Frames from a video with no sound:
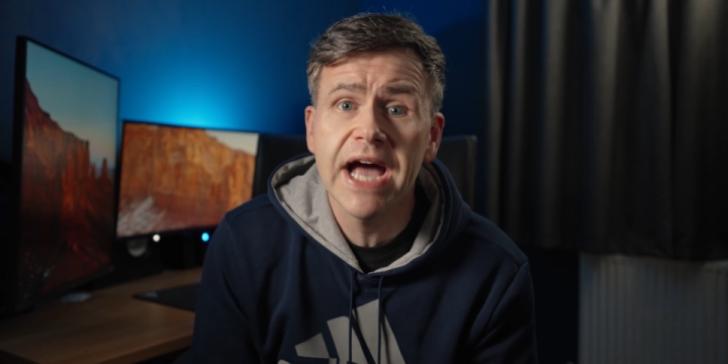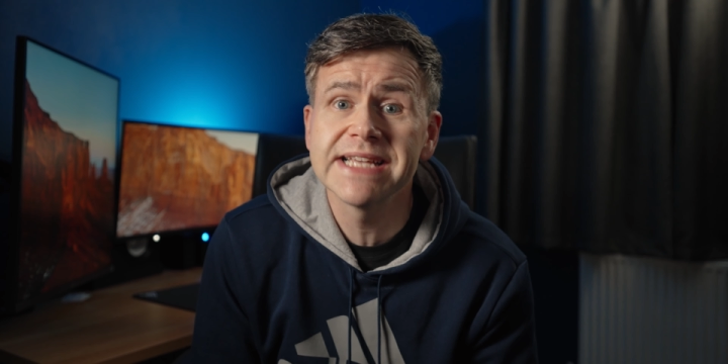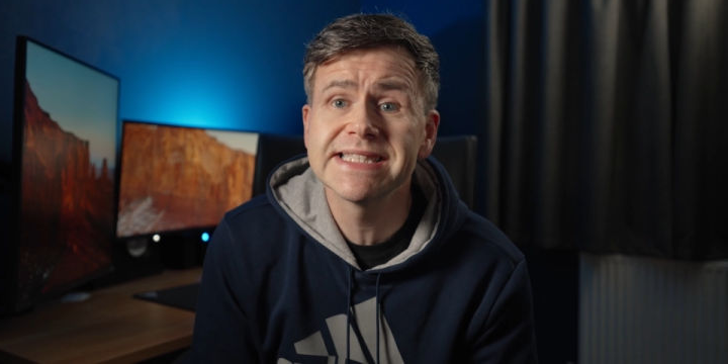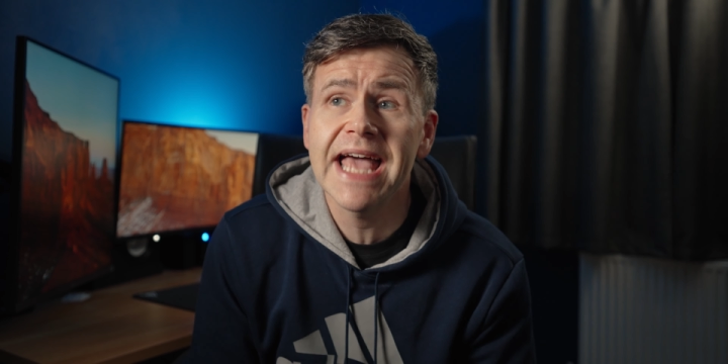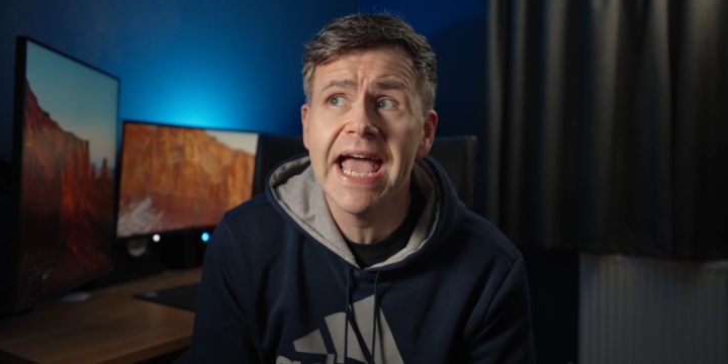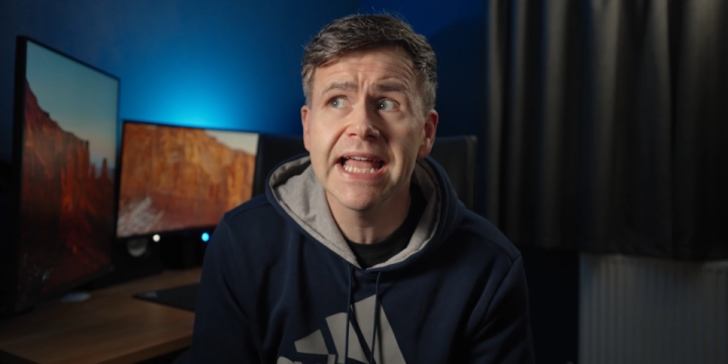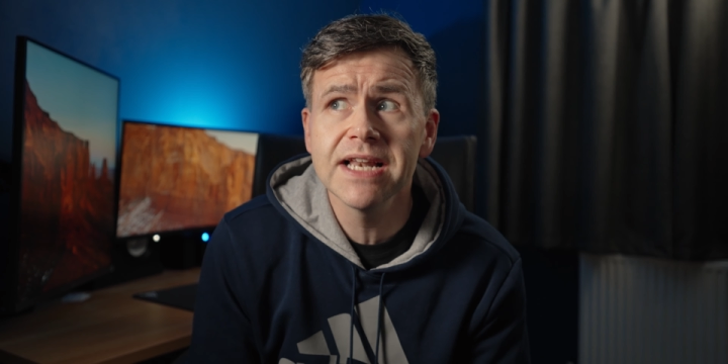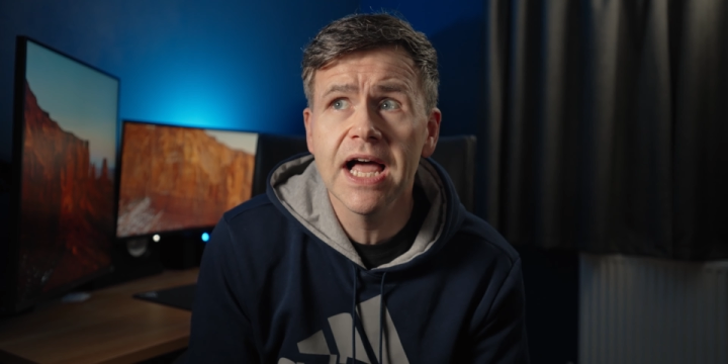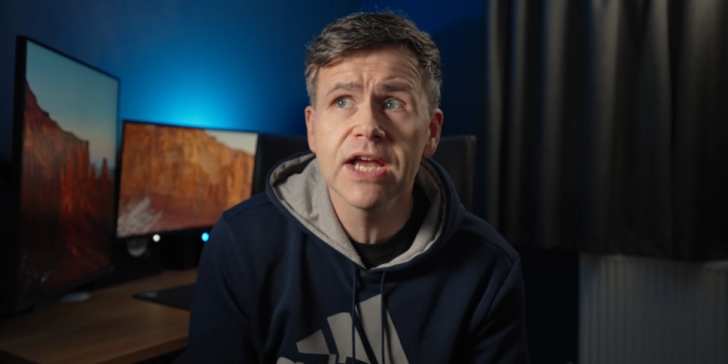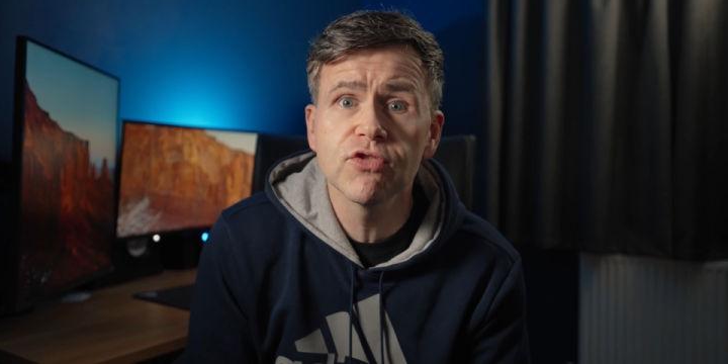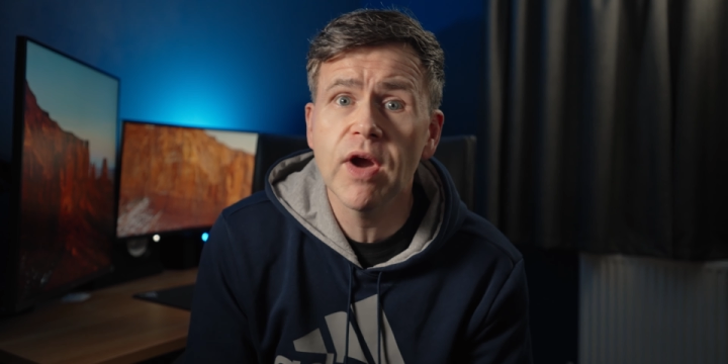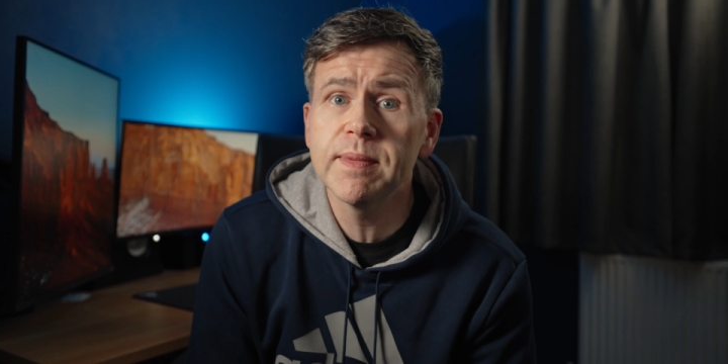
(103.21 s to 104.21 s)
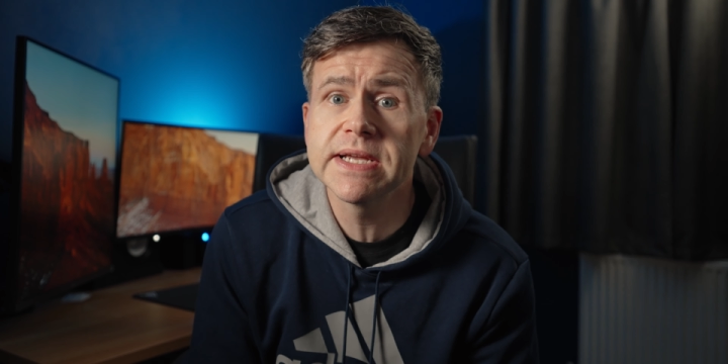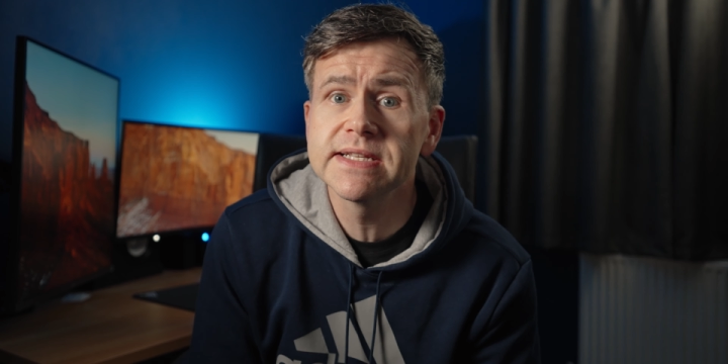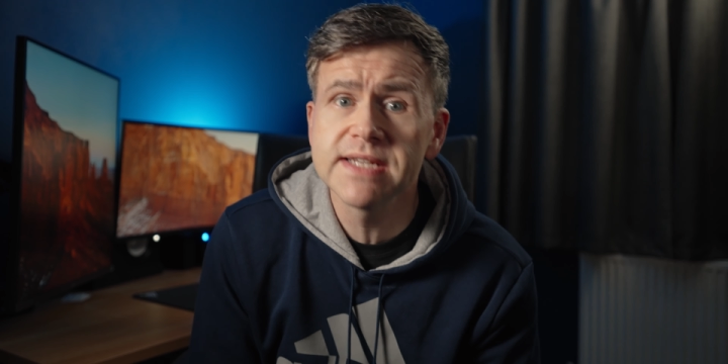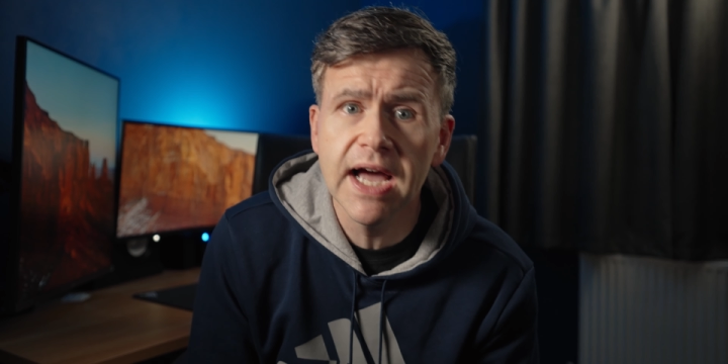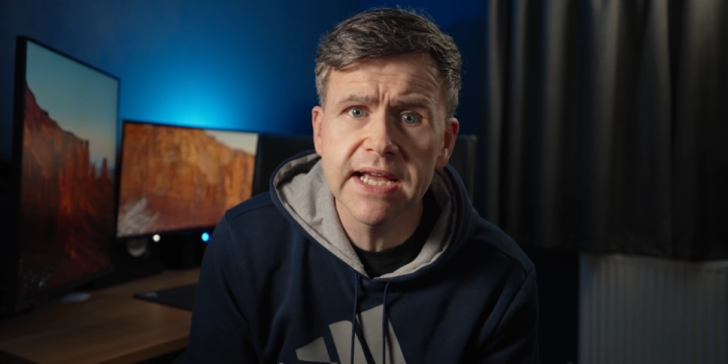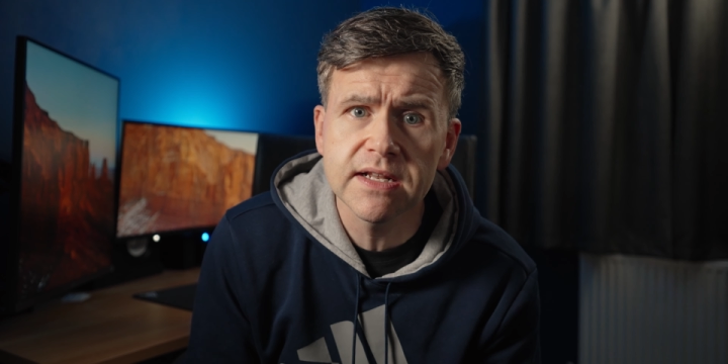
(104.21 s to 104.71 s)
has the headline-grabbing
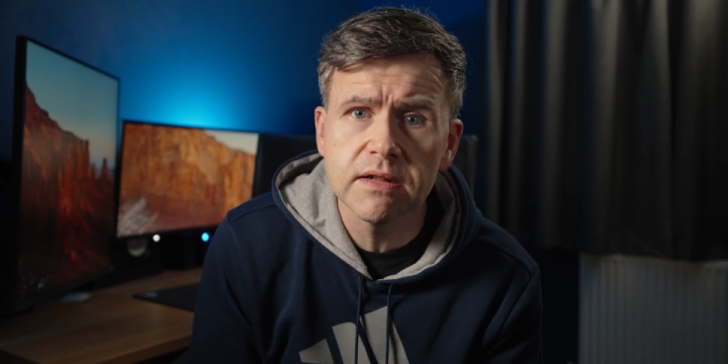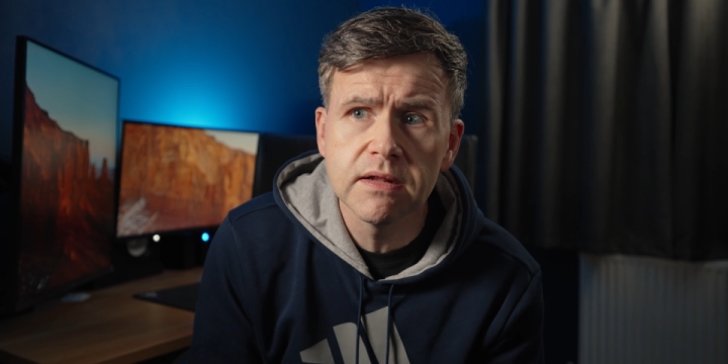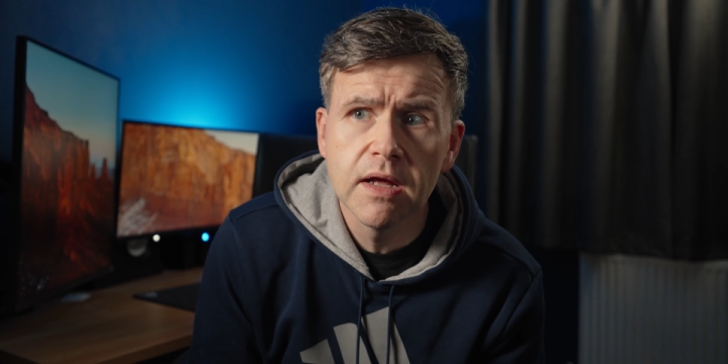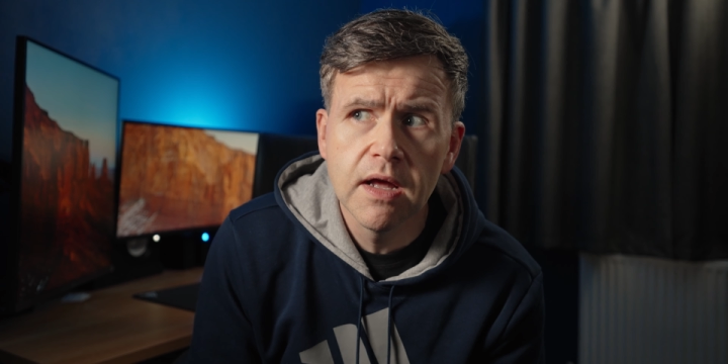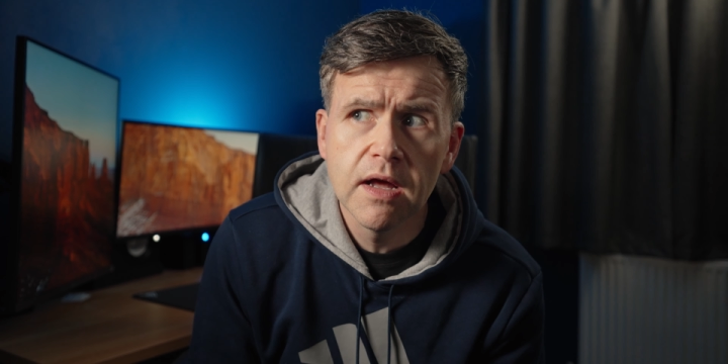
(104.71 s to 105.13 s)
title